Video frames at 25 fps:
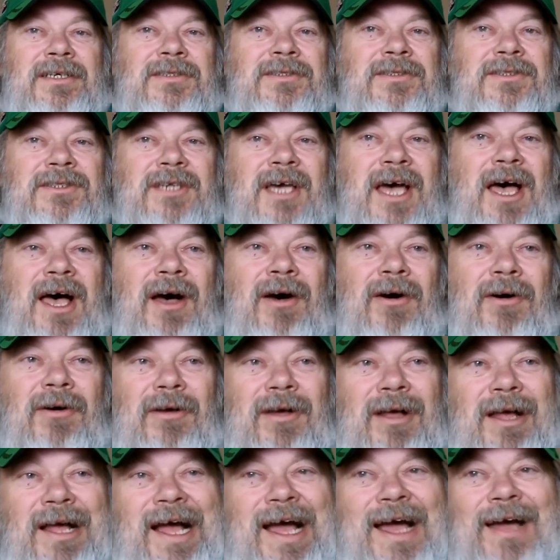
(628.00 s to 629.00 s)
So
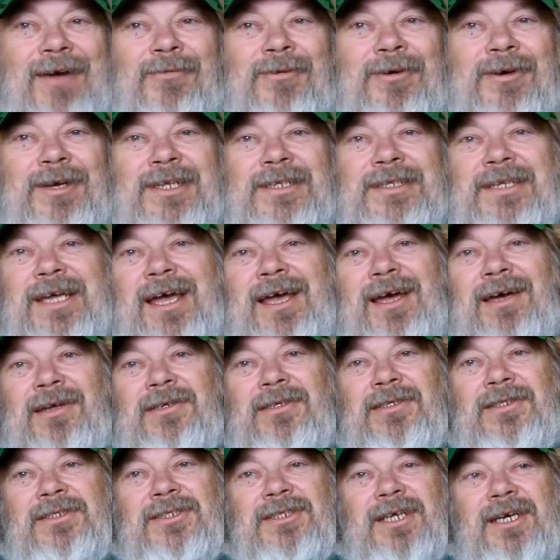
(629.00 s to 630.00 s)
I went
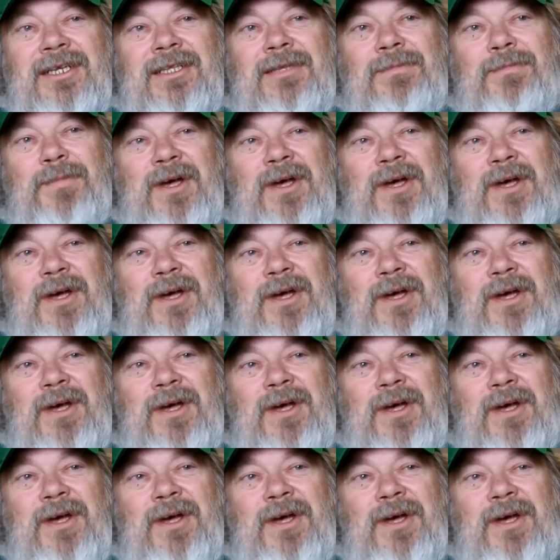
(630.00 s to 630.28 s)
down and shut